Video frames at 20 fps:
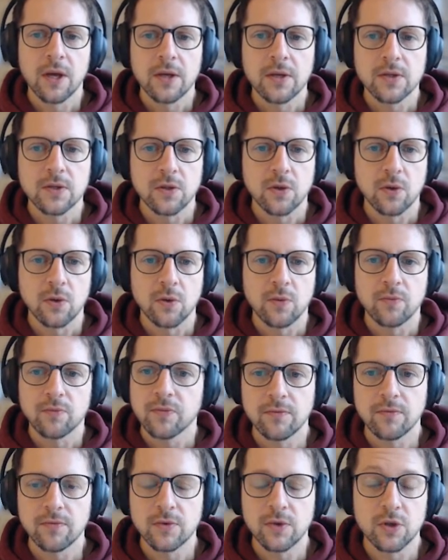So
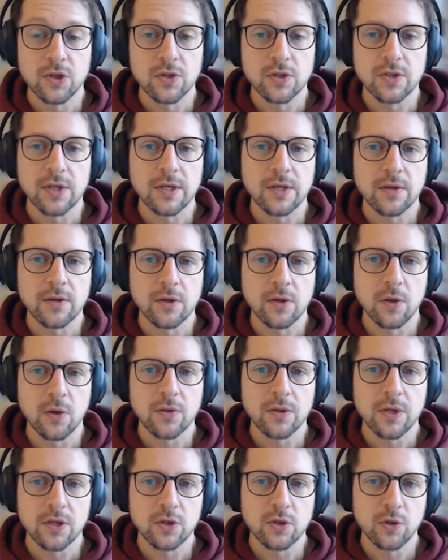you just enter the node
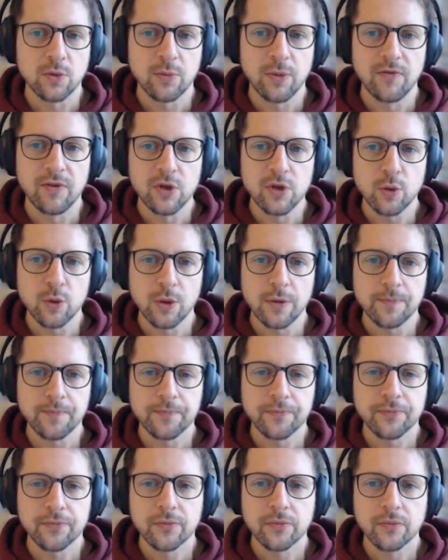that should be visual.
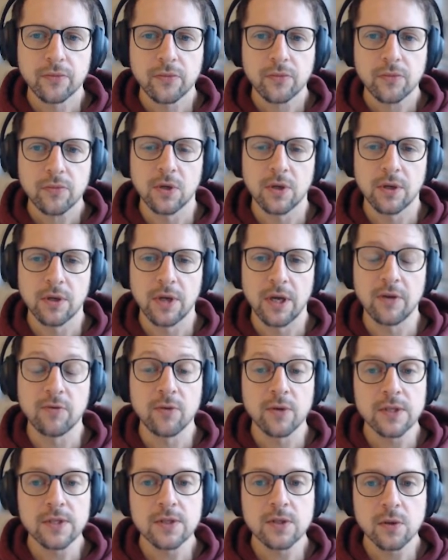And for
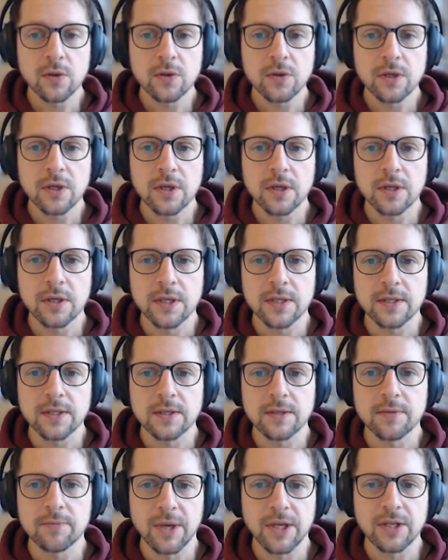this node, it
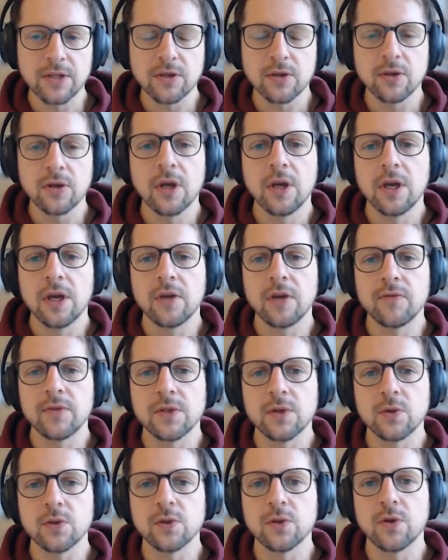doesn't matter if it's
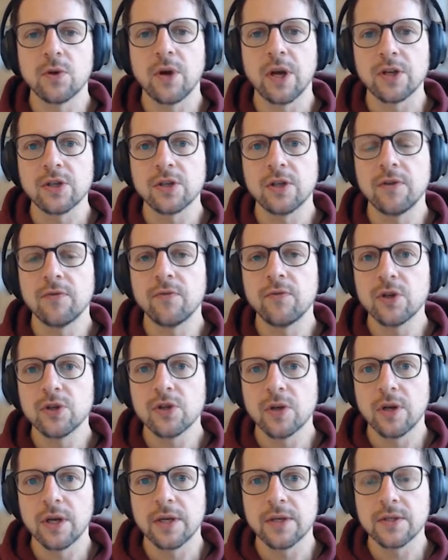also actually
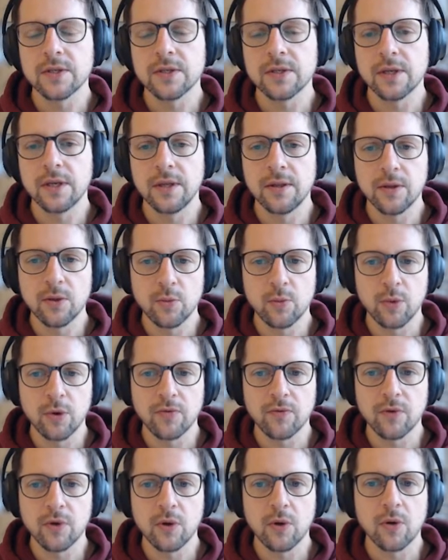visualized in the
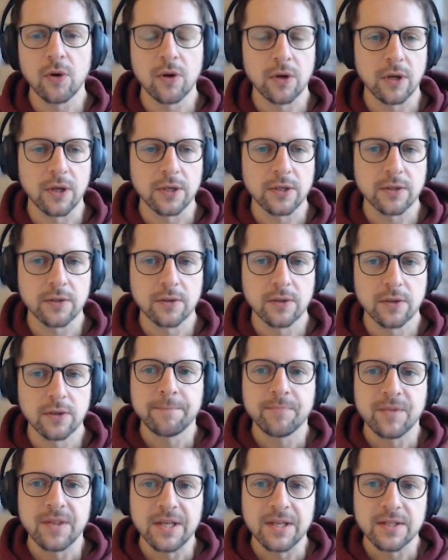workflow or not.
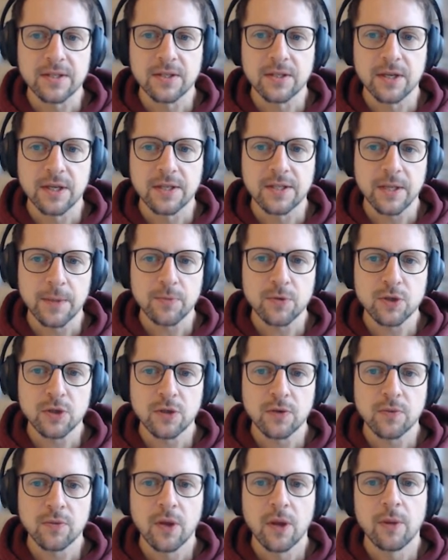There's an
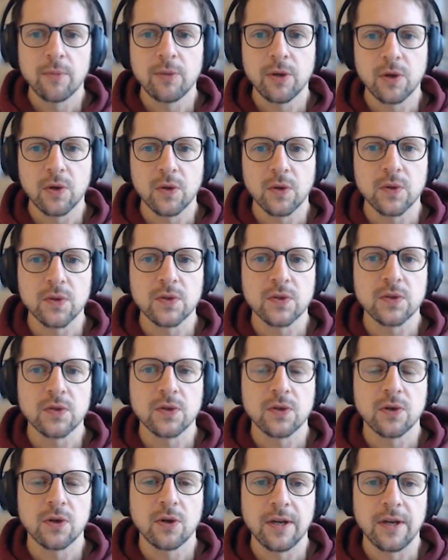exception because
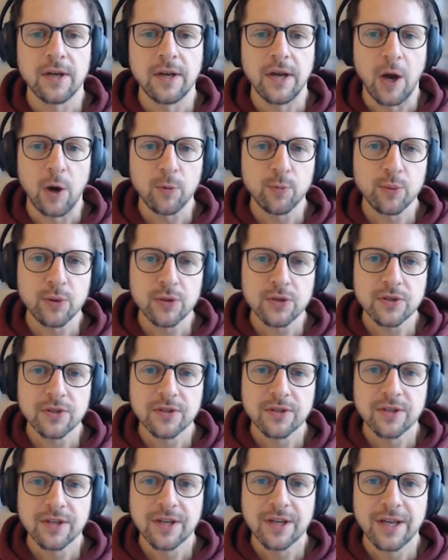an output
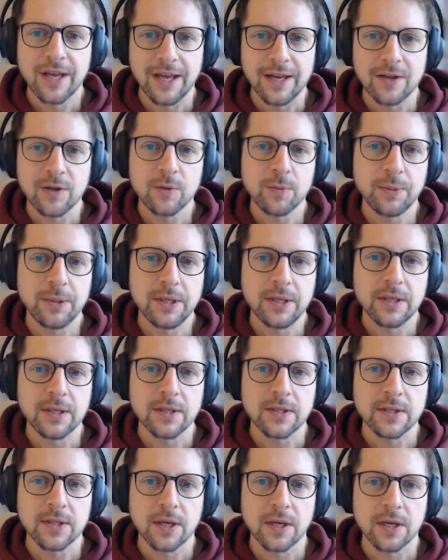cannot be
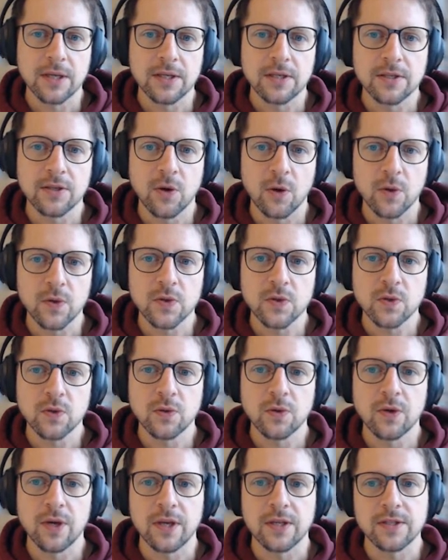assigned
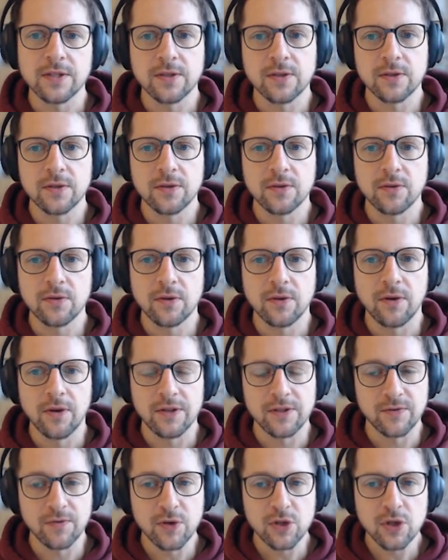also as
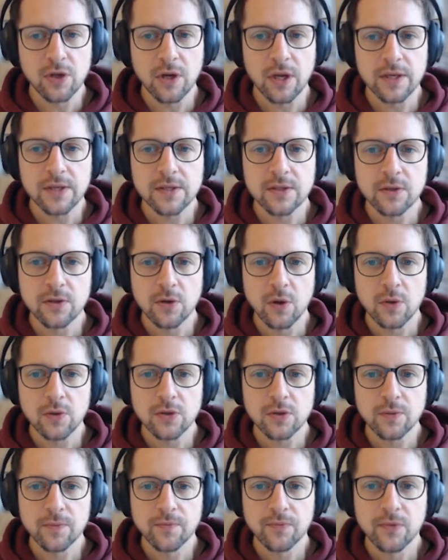visualized node.